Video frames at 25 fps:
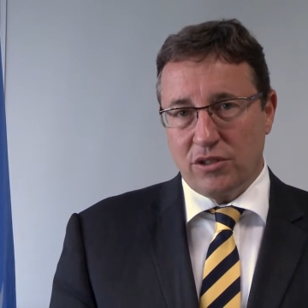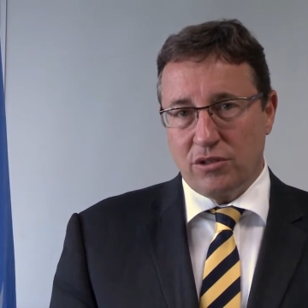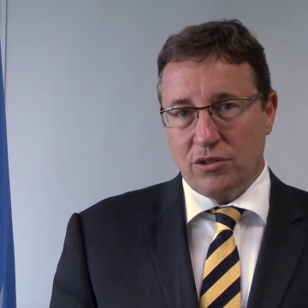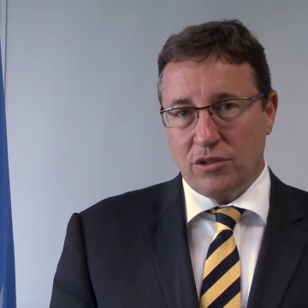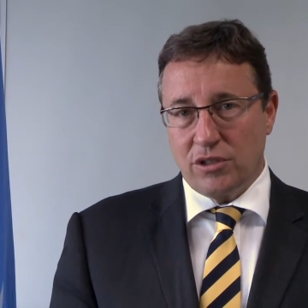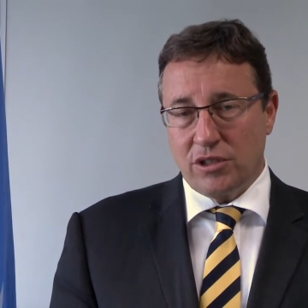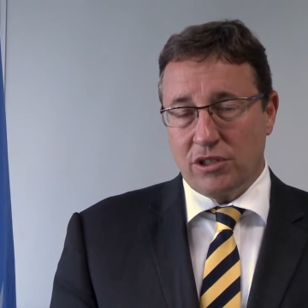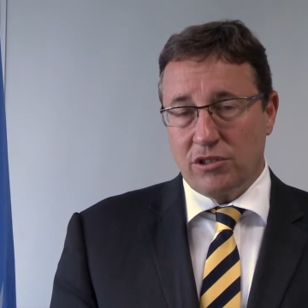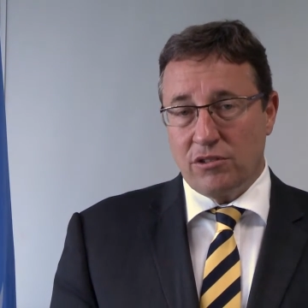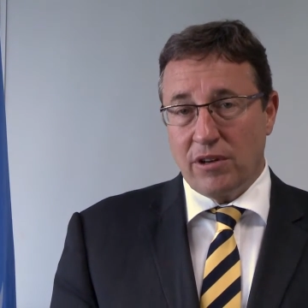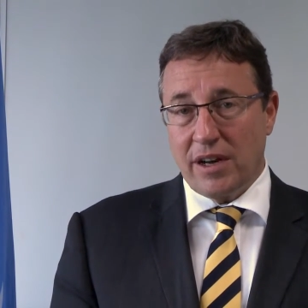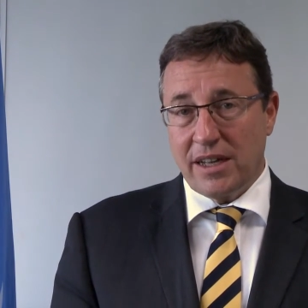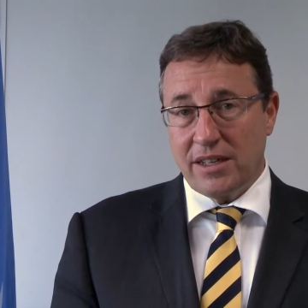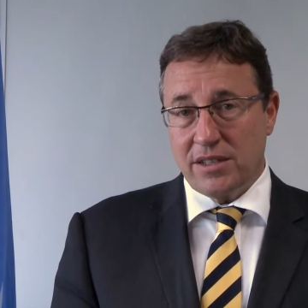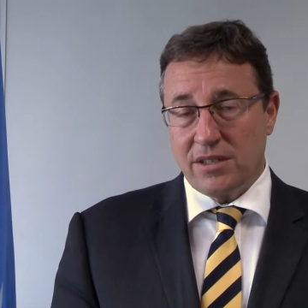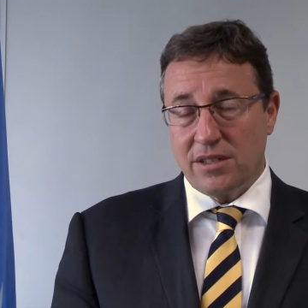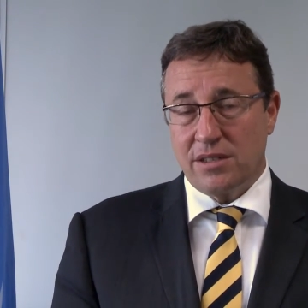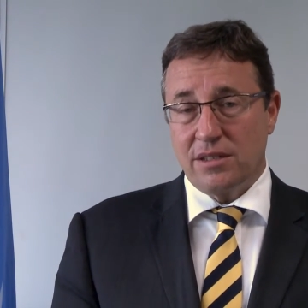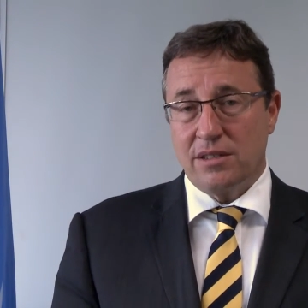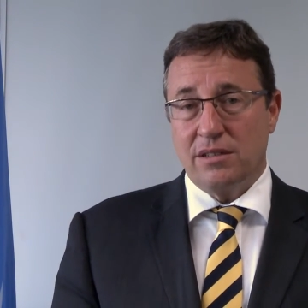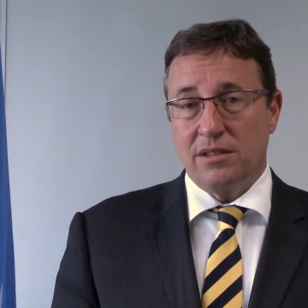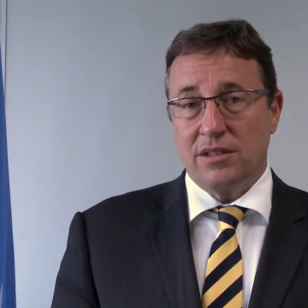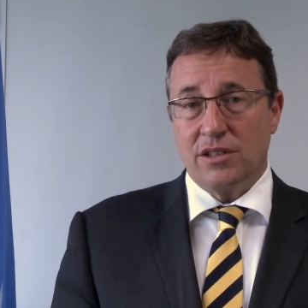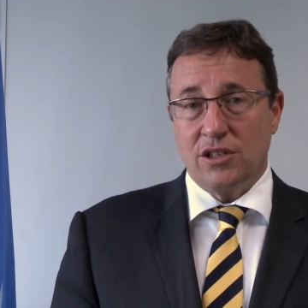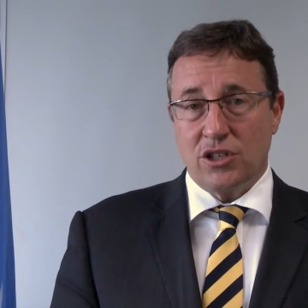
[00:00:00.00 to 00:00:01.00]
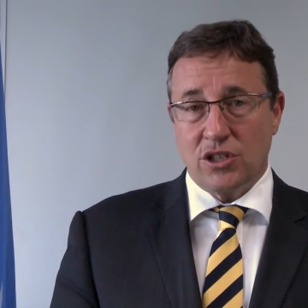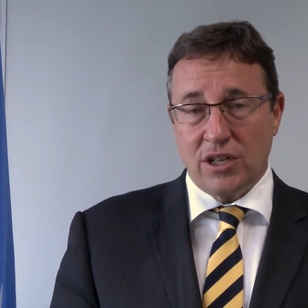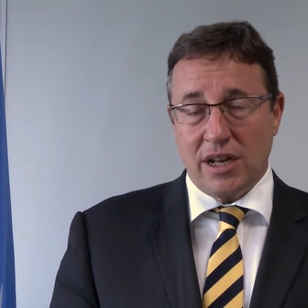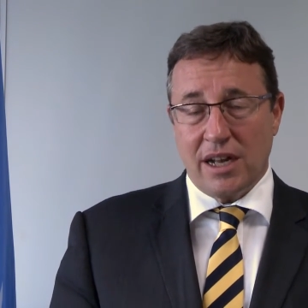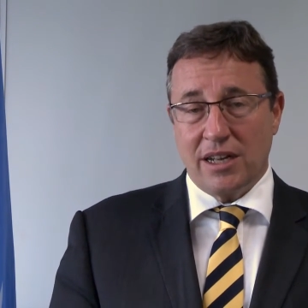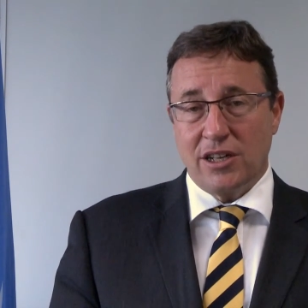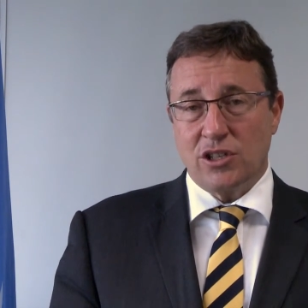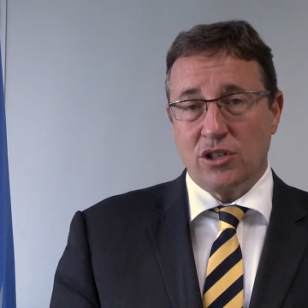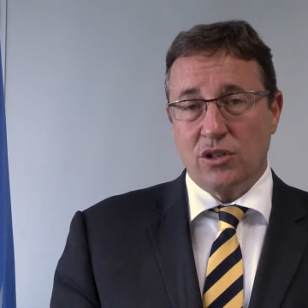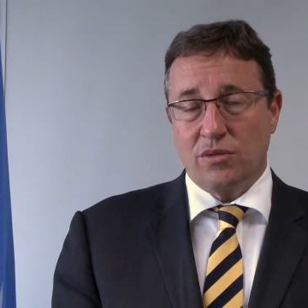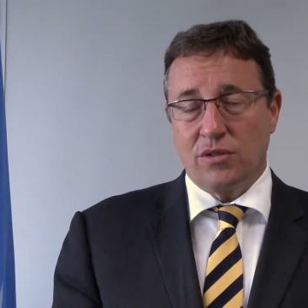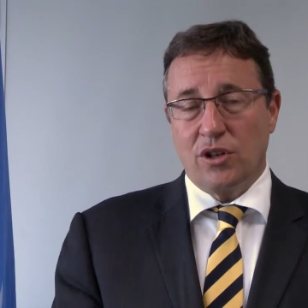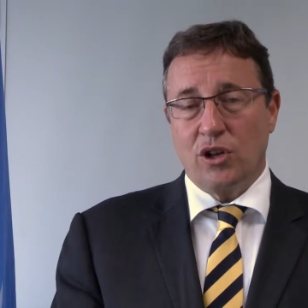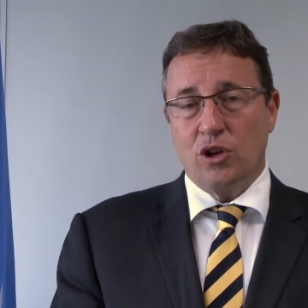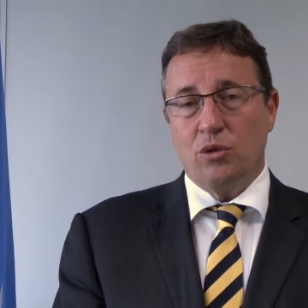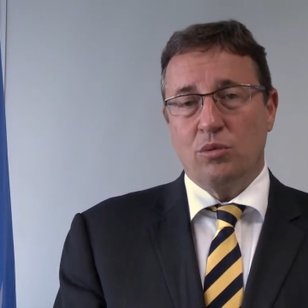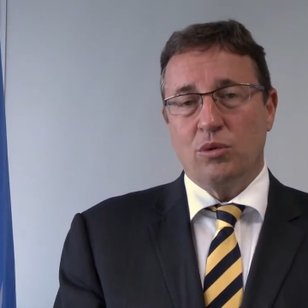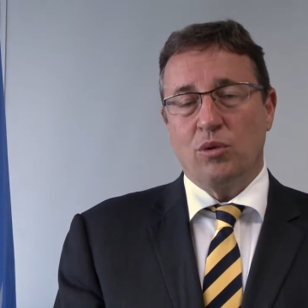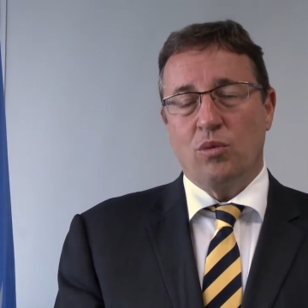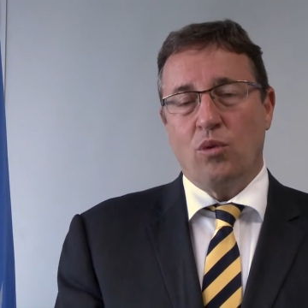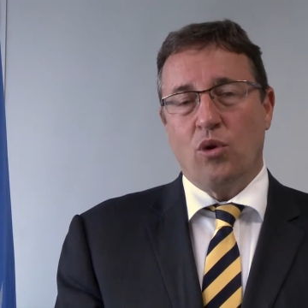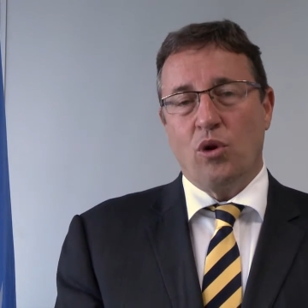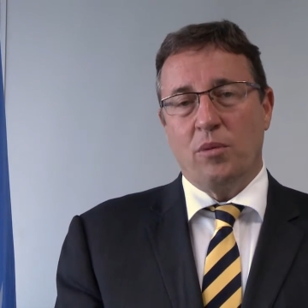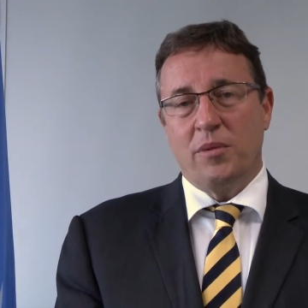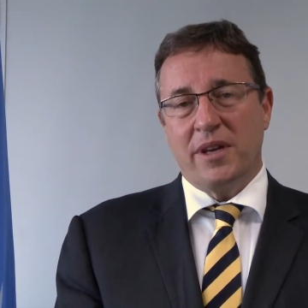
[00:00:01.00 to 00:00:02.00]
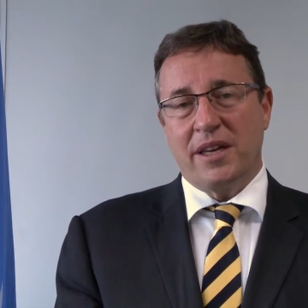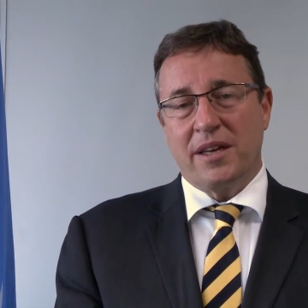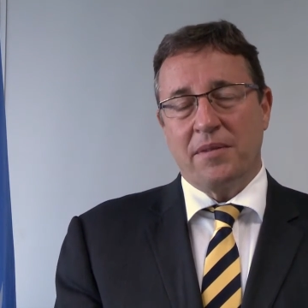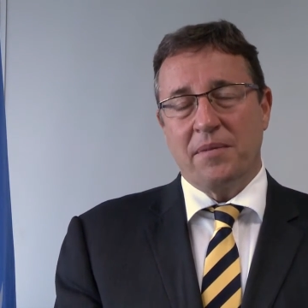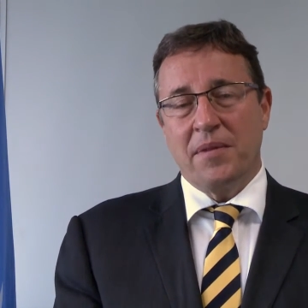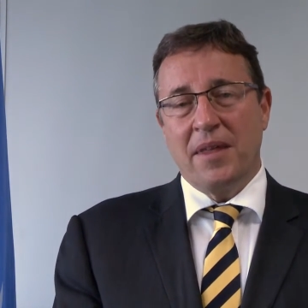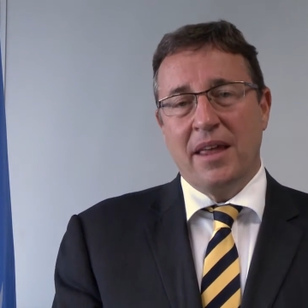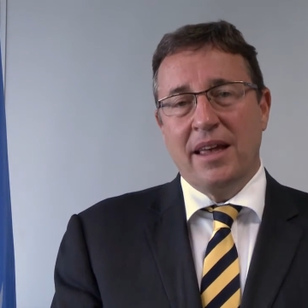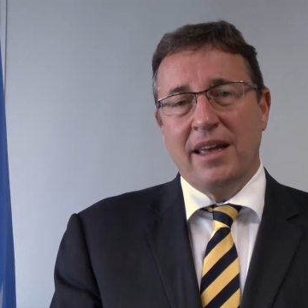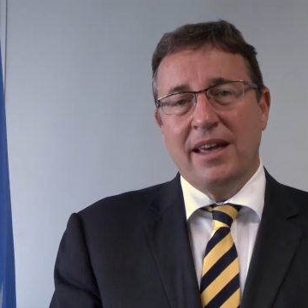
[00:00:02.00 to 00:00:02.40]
to address the challenge of global warming